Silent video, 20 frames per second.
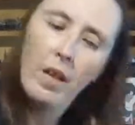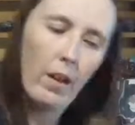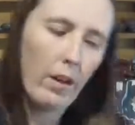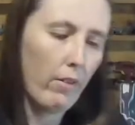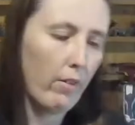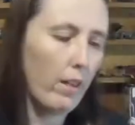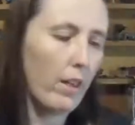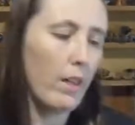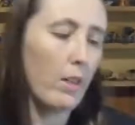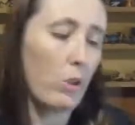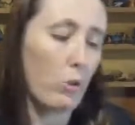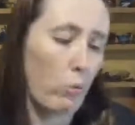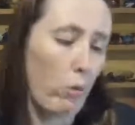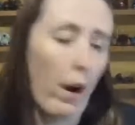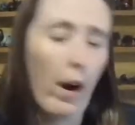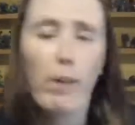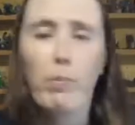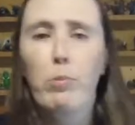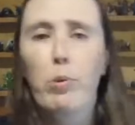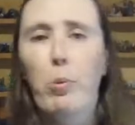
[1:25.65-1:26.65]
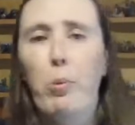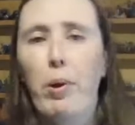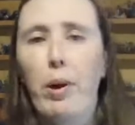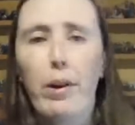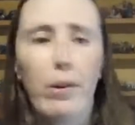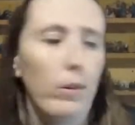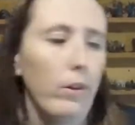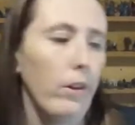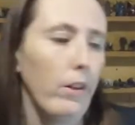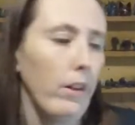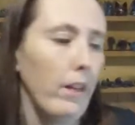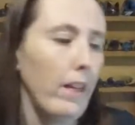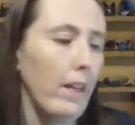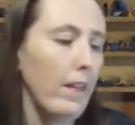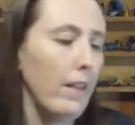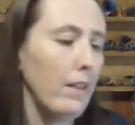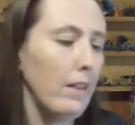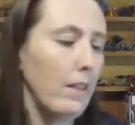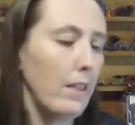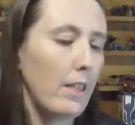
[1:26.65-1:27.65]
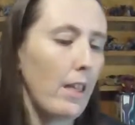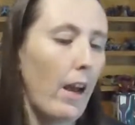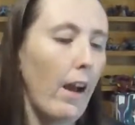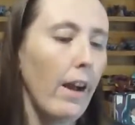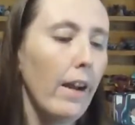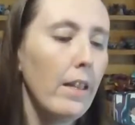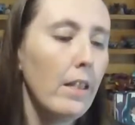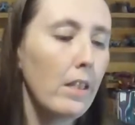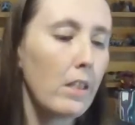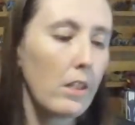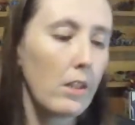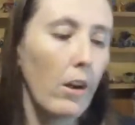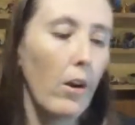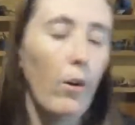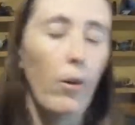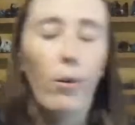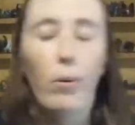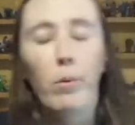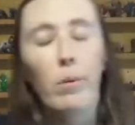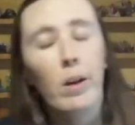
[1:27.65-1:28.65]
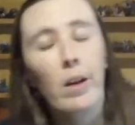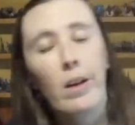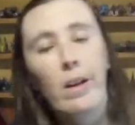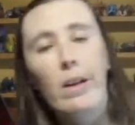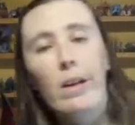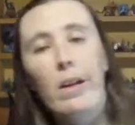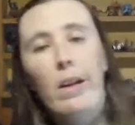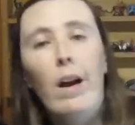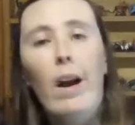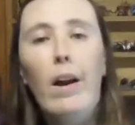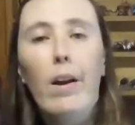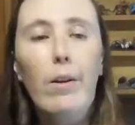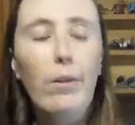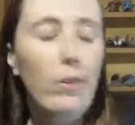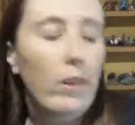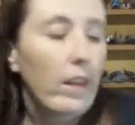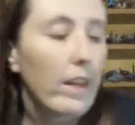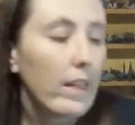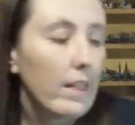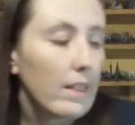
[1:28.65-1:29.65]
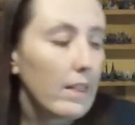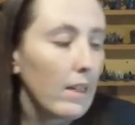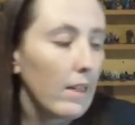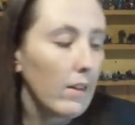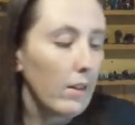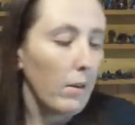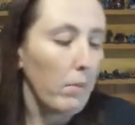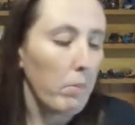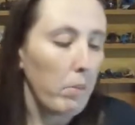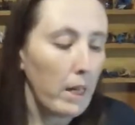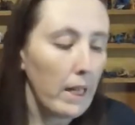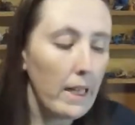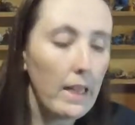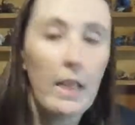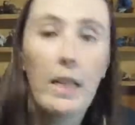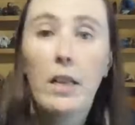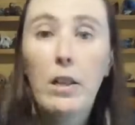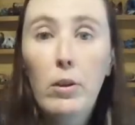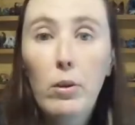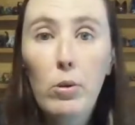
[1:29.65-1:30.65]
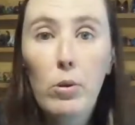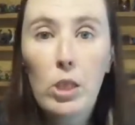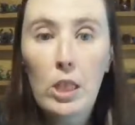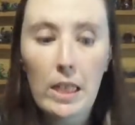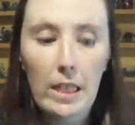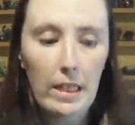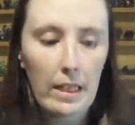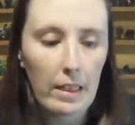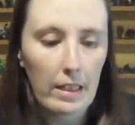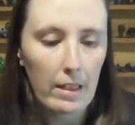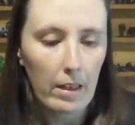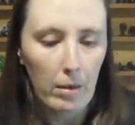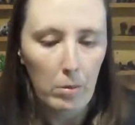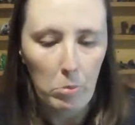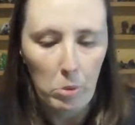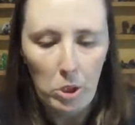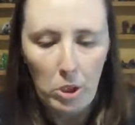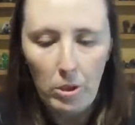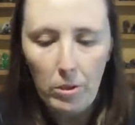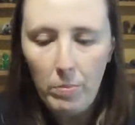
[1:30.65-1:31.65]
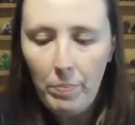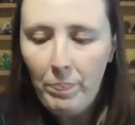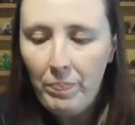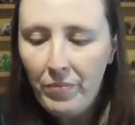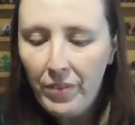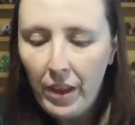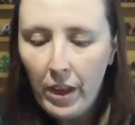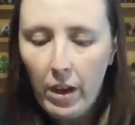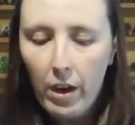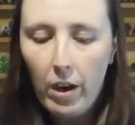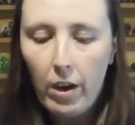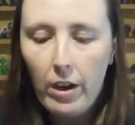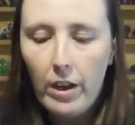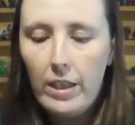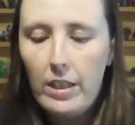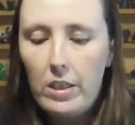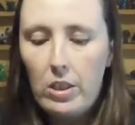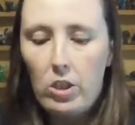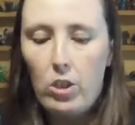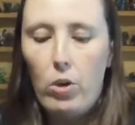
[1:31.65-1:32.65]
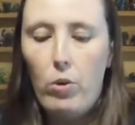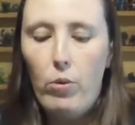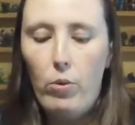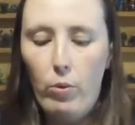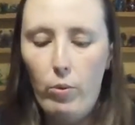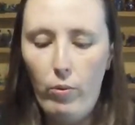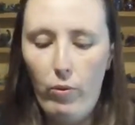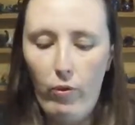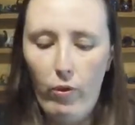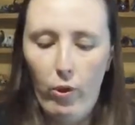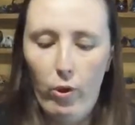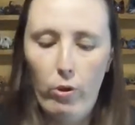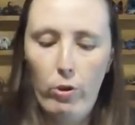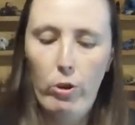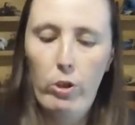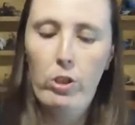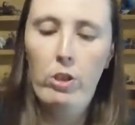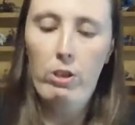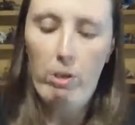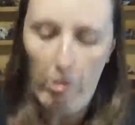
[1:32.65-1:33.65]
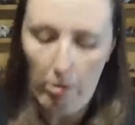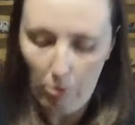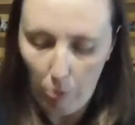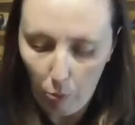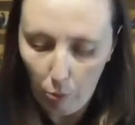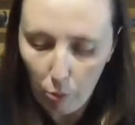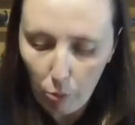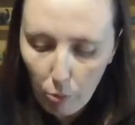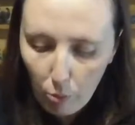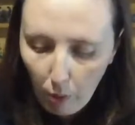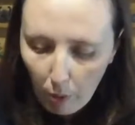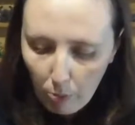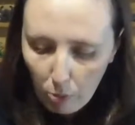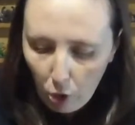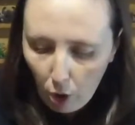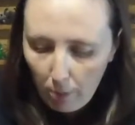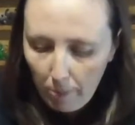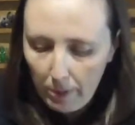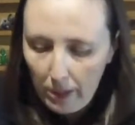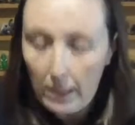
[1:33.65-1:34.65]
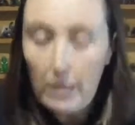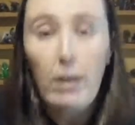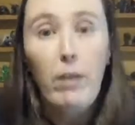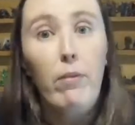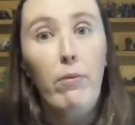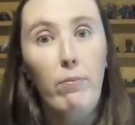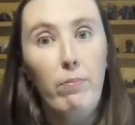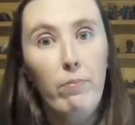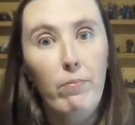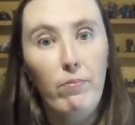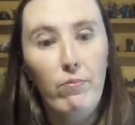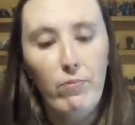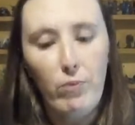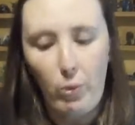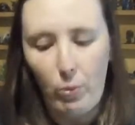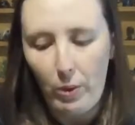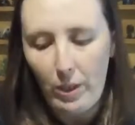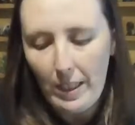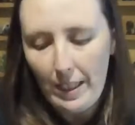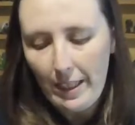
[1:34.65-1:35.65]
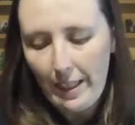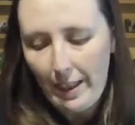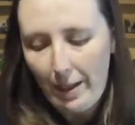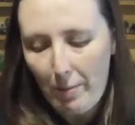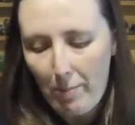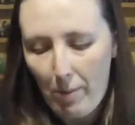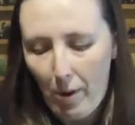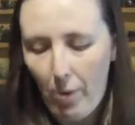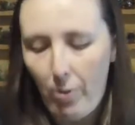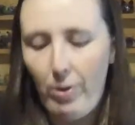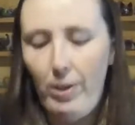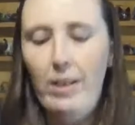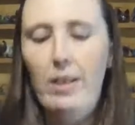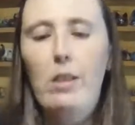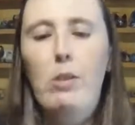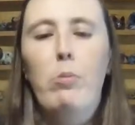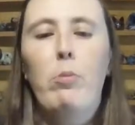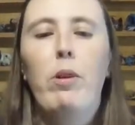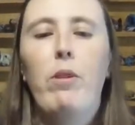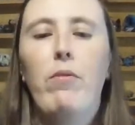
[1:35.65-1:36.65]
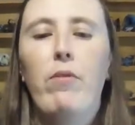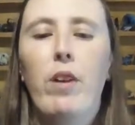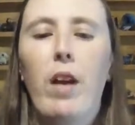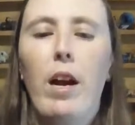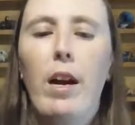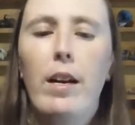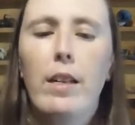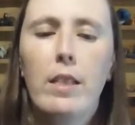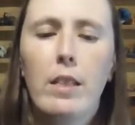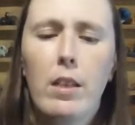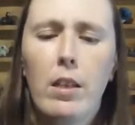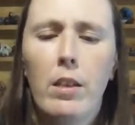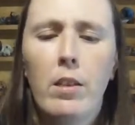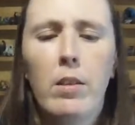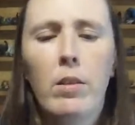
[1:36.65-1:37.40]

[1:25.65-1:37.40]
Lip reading: mean, it's wrapped well on the inside, so I don't think it's going to come peeling loose anytime soon. Alright, so first, ooh, I'm dropping stuff. The rest of the components, we've got,